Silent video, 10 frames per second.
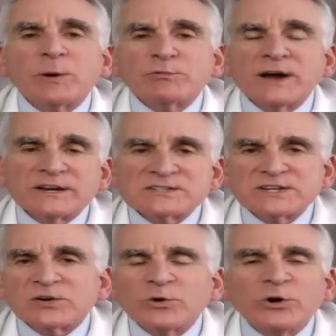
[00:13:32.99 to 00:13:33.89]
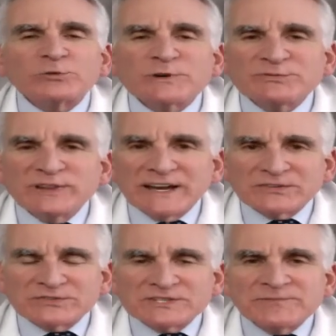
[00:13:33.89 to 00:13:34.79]
products that are called
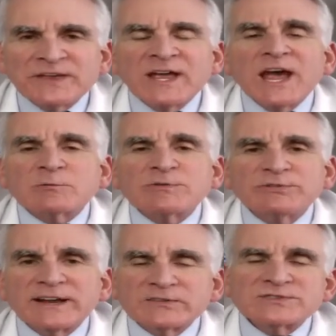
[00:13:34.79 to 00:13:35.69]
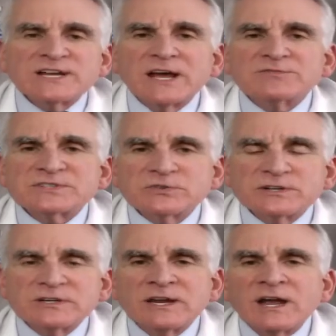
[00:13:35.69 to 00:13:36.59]
reflectors. And reflectors have
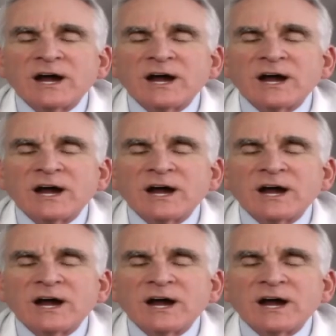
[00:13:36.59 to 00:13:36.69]
certain